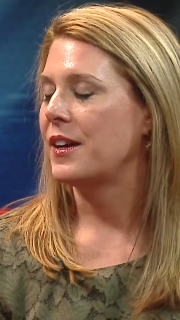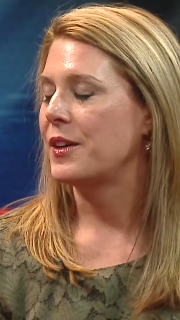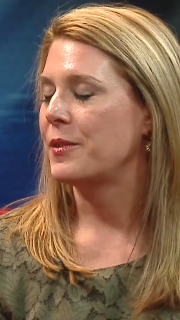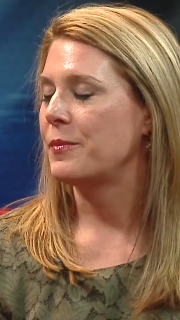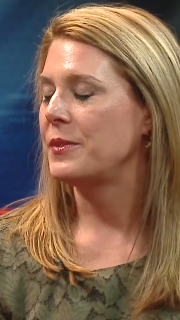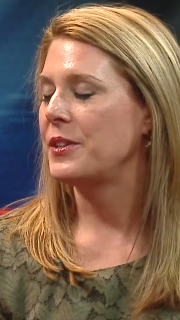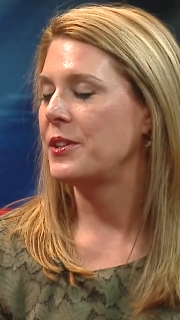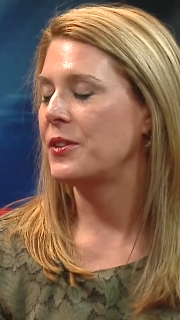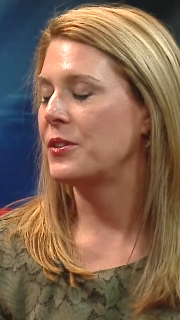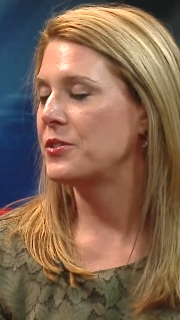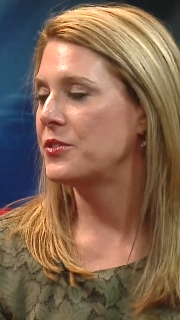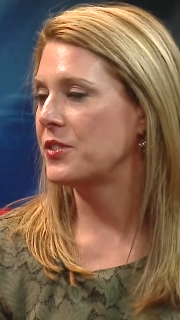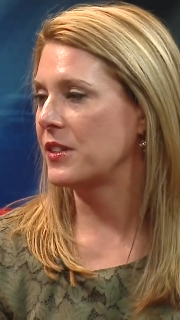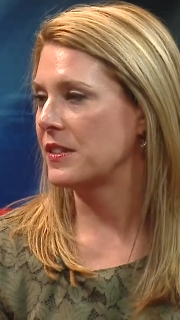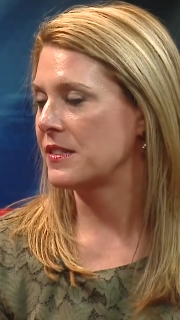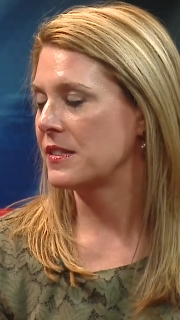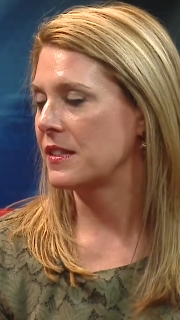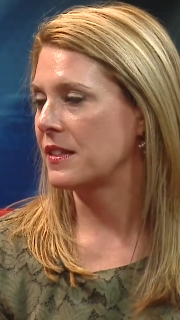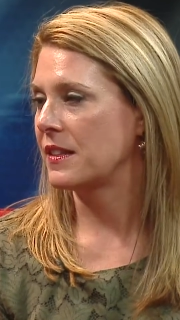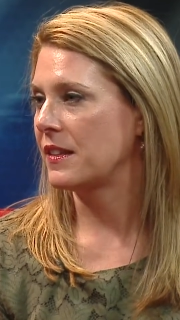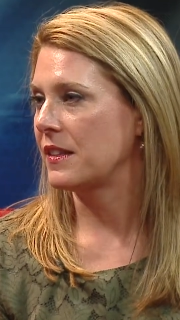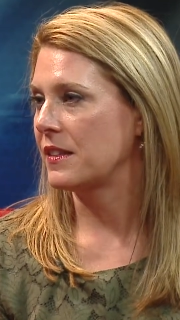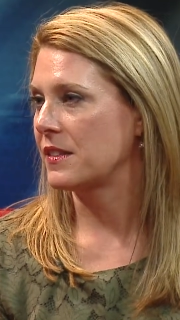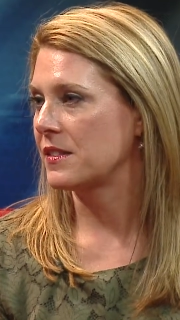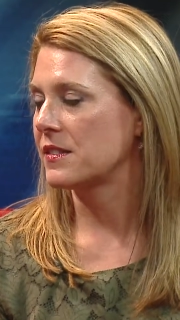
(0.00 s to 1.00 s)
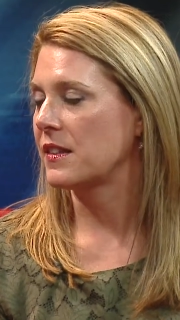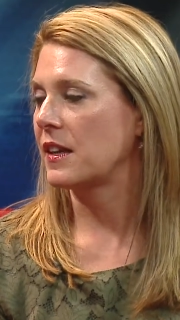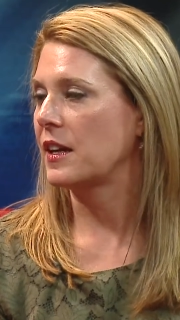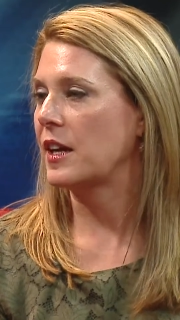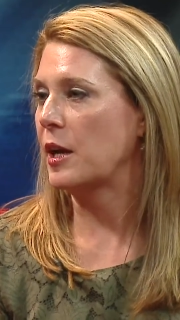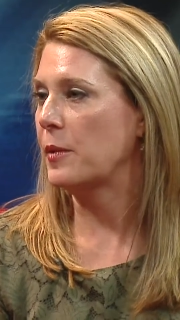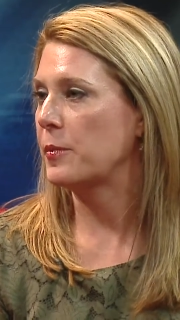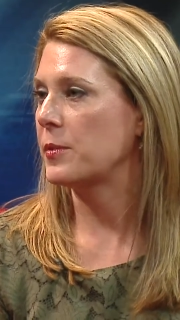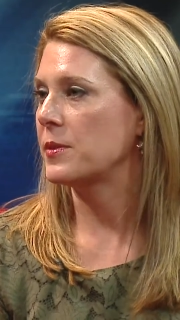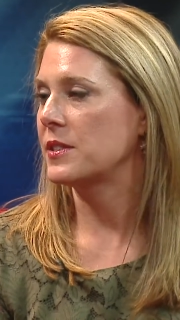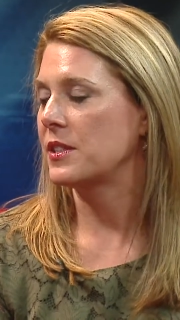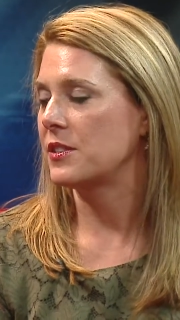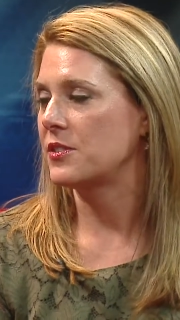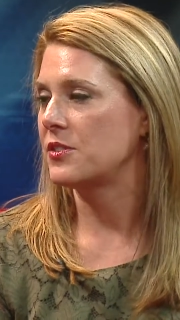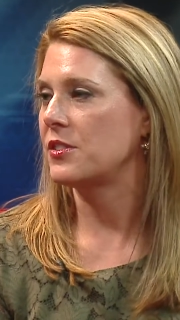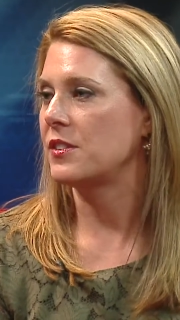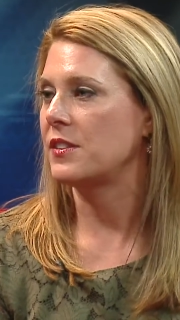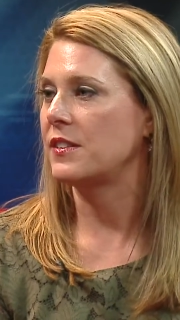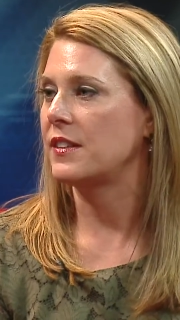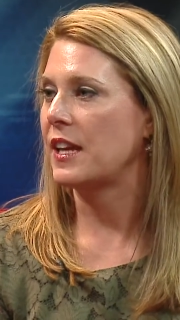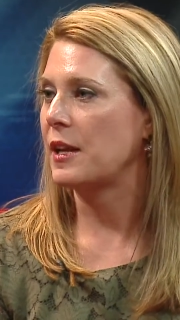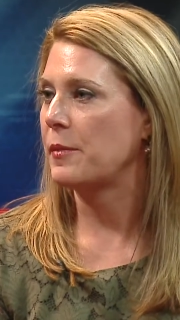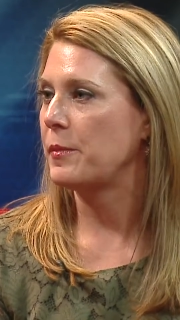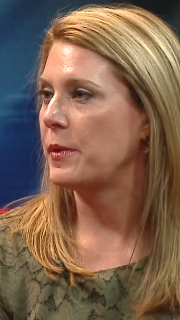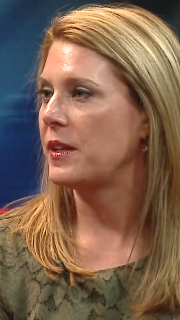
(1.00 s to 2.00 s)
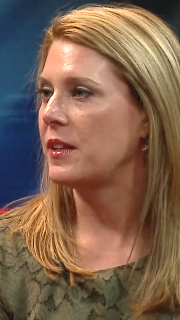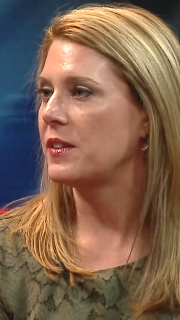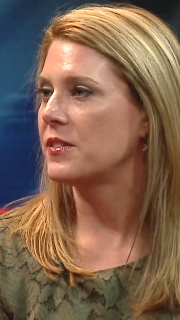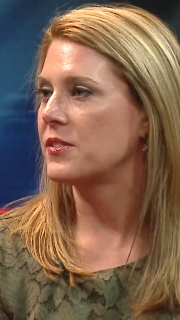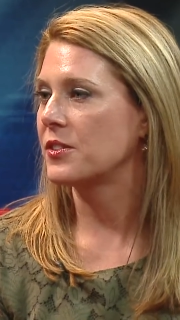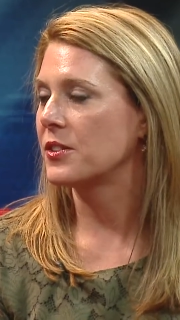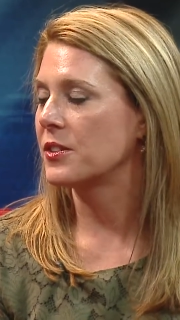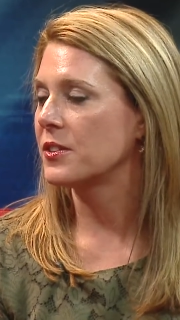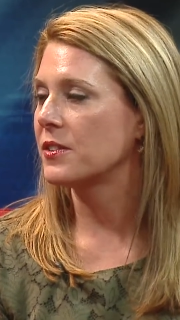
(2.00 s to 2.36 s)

addressing things like hypertension and diabetes